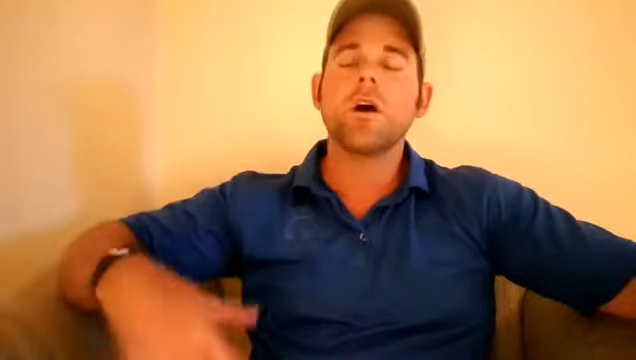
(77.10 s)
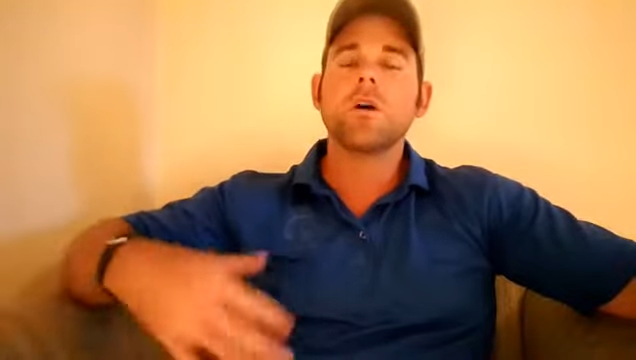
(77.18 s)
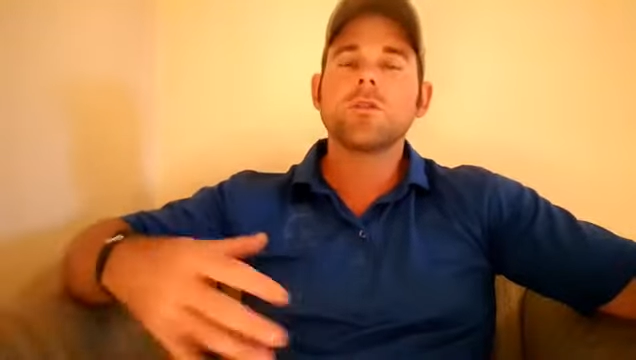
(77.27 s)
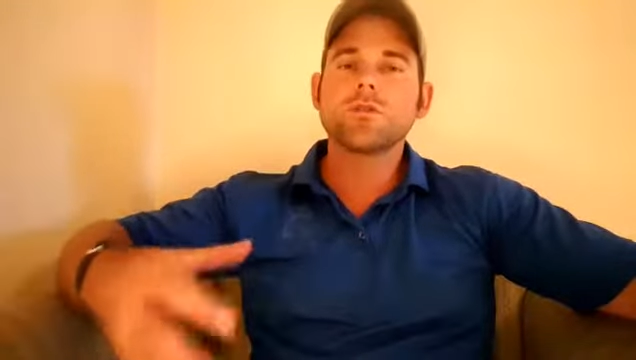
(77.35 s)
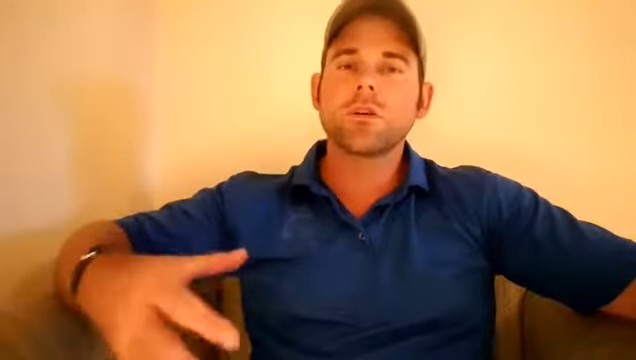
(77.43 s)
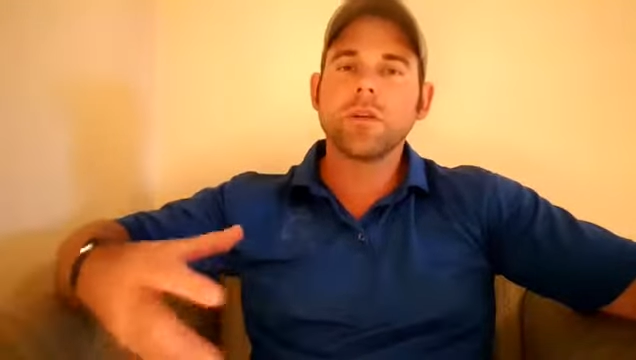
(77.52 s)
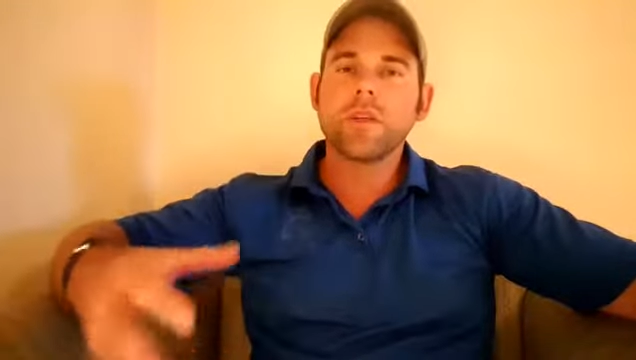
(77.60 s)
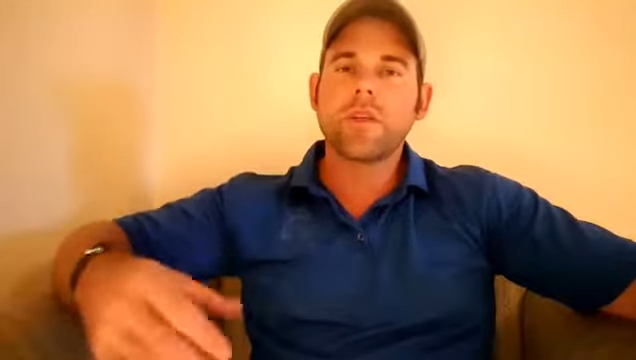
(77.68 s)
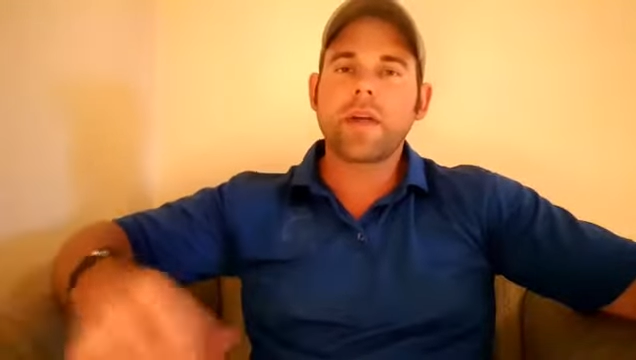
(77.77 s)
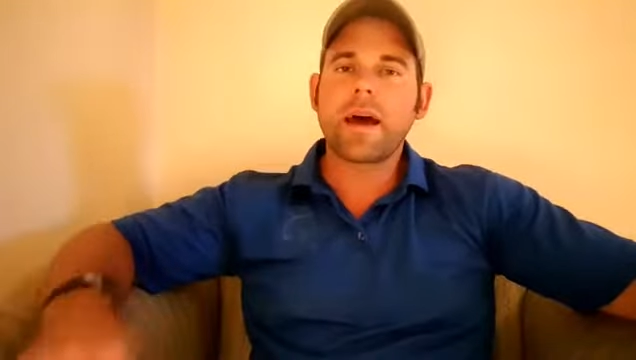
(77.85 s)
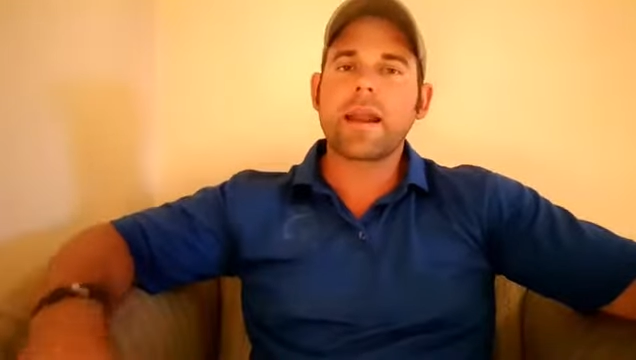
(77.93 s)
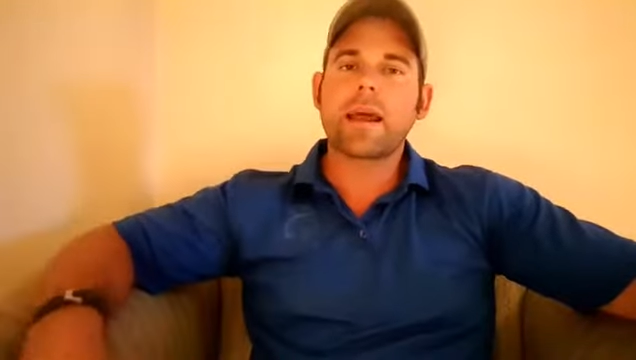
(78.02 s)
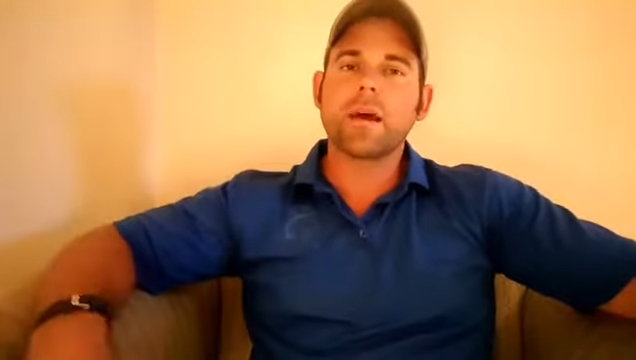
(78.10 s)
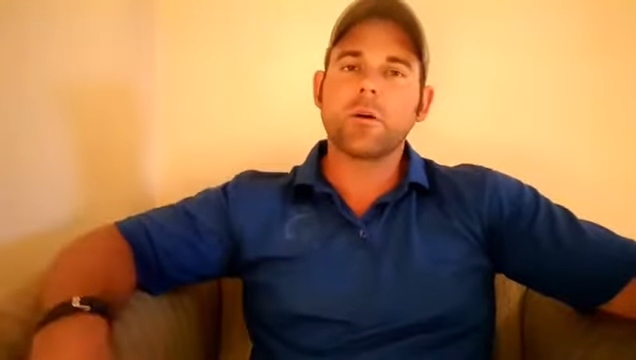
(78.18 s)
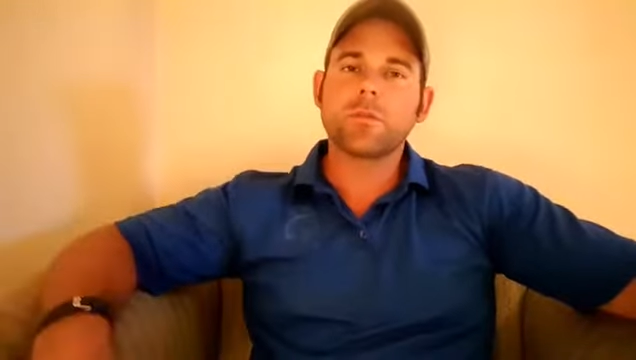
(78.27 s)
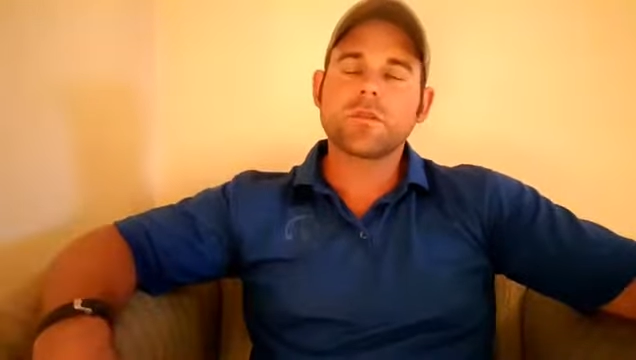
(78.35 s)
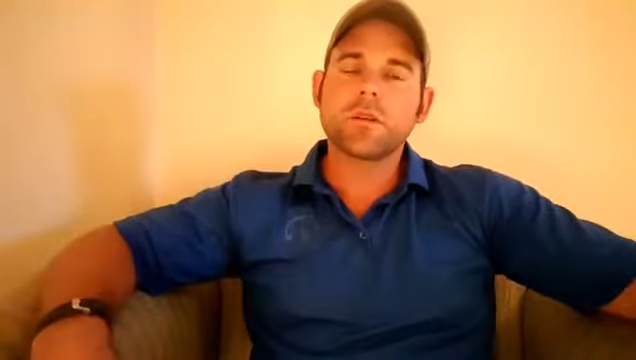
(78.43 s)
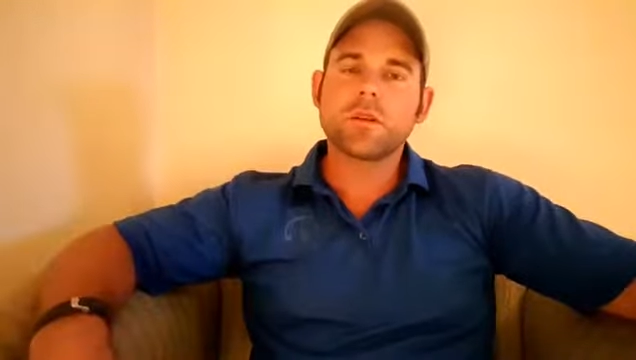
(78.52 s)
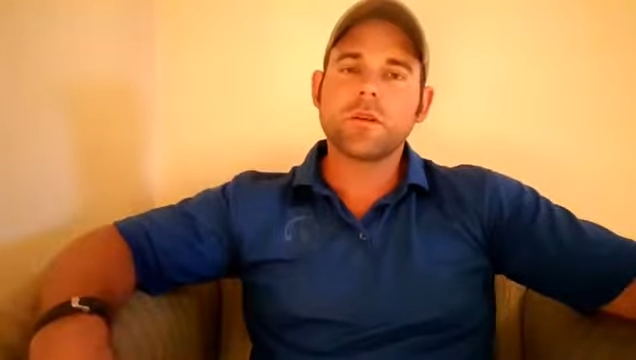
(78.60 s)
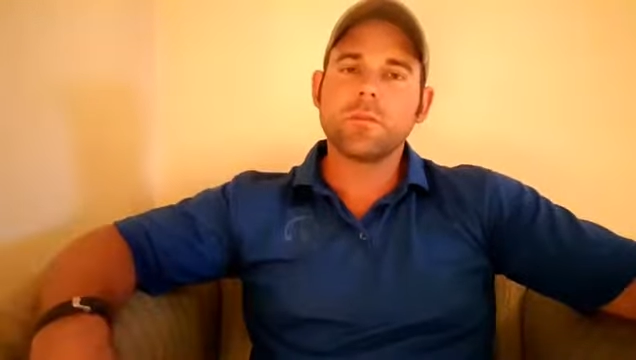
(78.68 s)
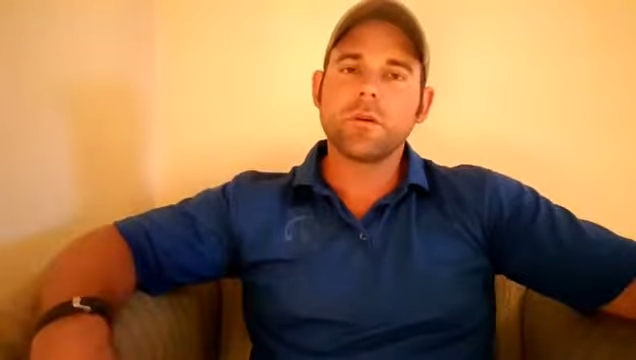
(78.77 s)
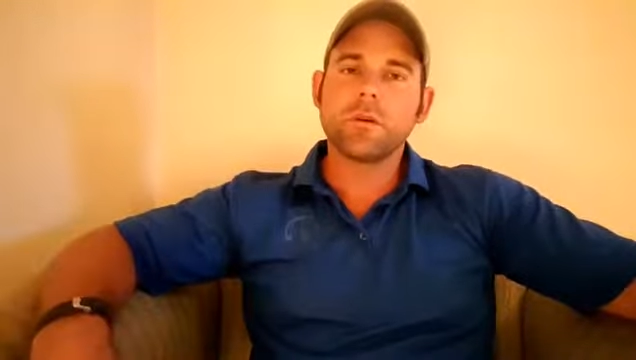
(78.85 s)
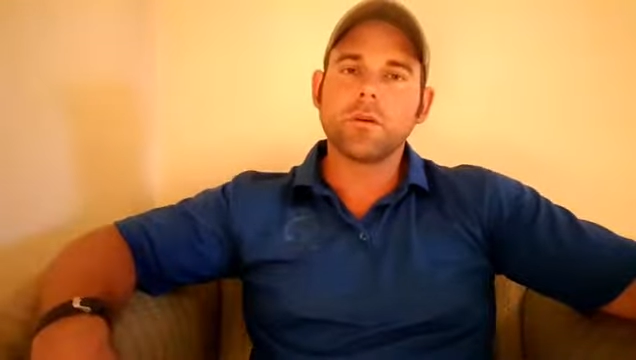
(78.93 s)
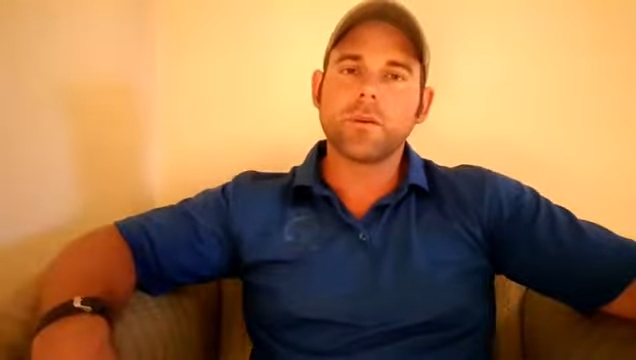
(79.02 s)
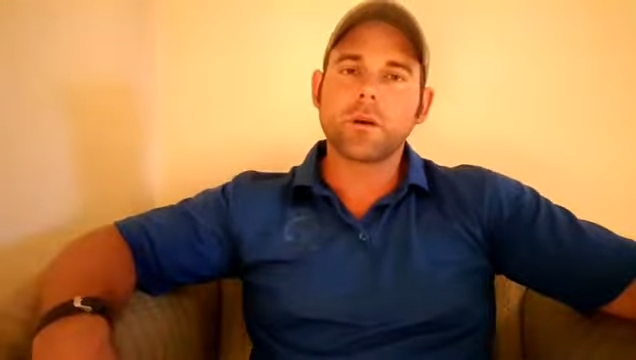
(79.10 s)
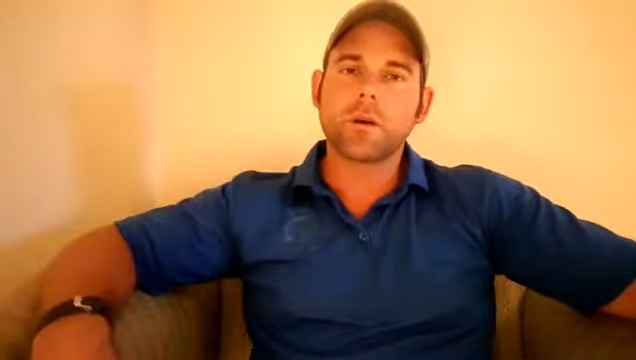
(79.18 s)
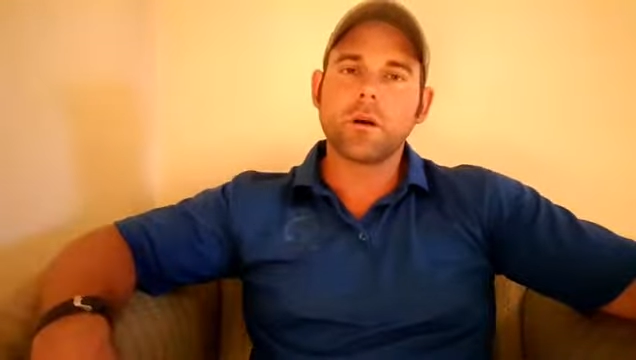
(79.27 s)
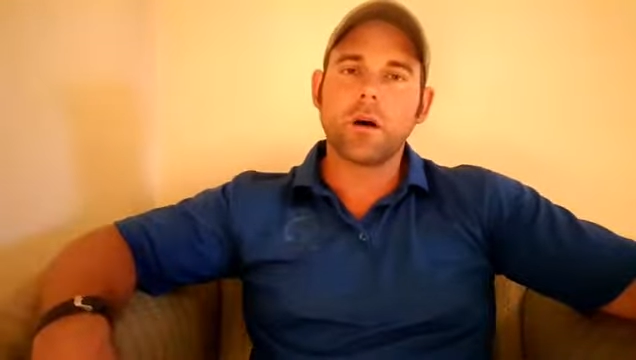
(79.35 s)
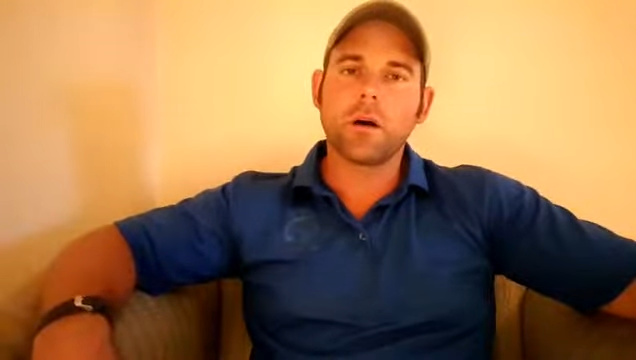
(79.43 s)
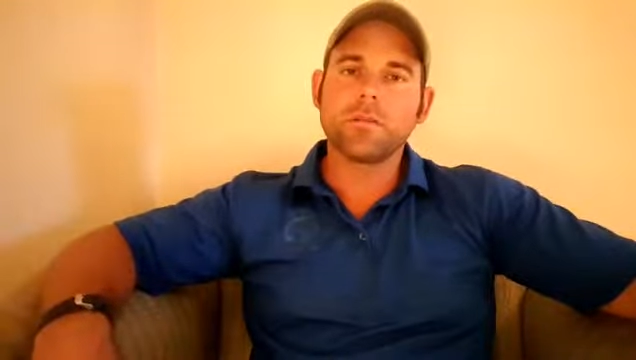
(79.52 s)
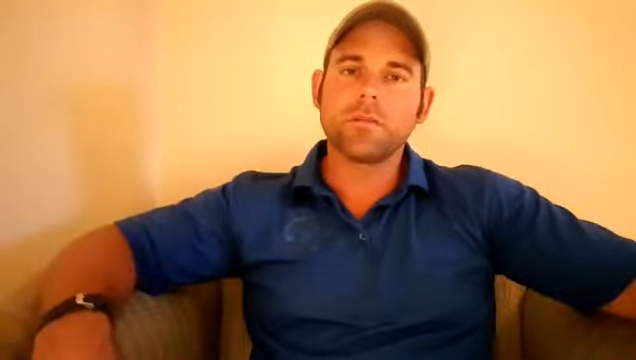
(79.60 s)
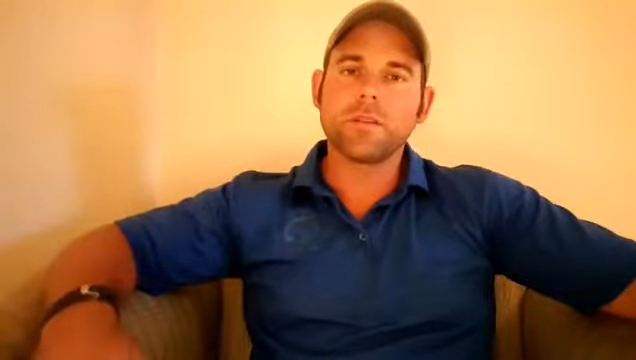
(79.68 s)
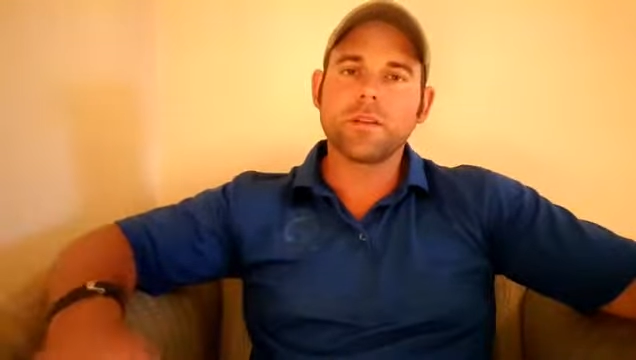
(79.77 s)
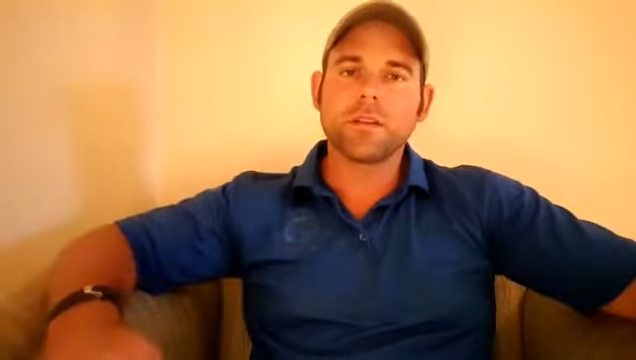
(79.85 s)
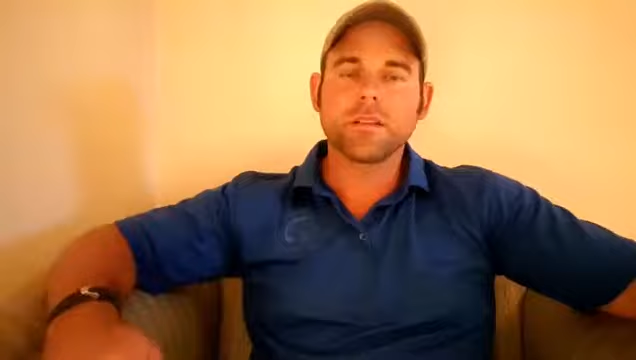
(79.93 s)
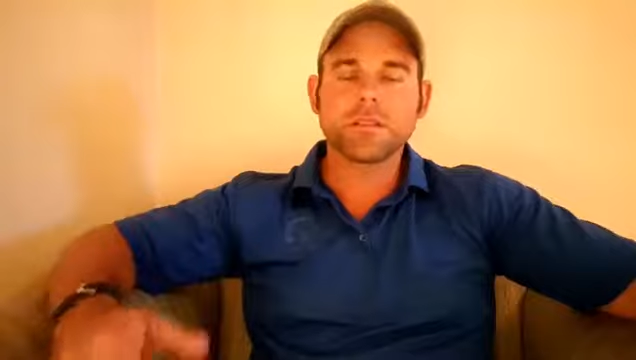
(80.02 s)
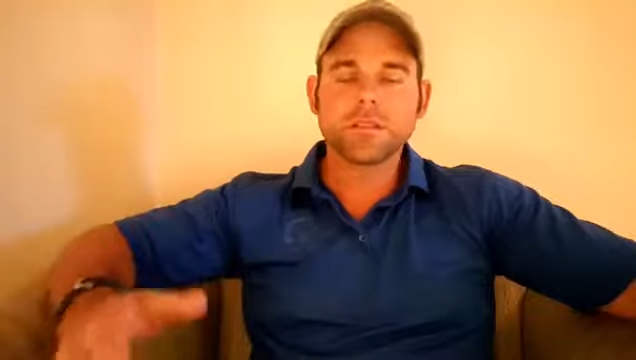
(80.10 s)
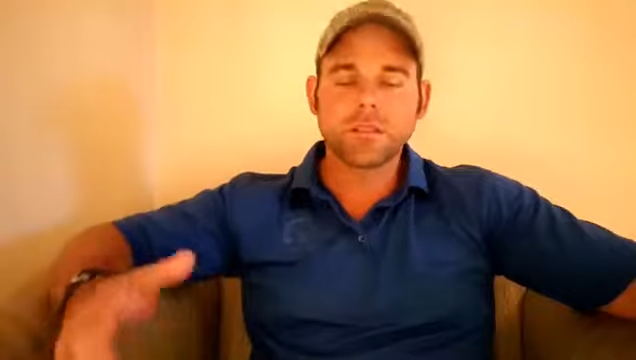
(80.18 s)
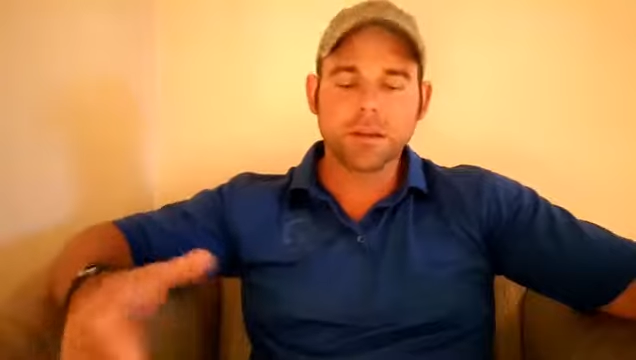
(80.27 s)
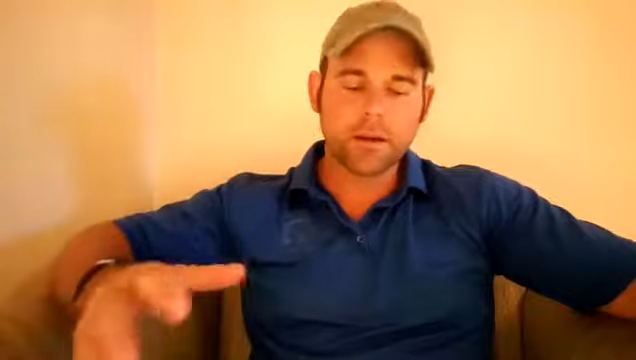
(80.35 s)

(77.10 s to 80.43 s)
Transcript: so that that helps to build confidence.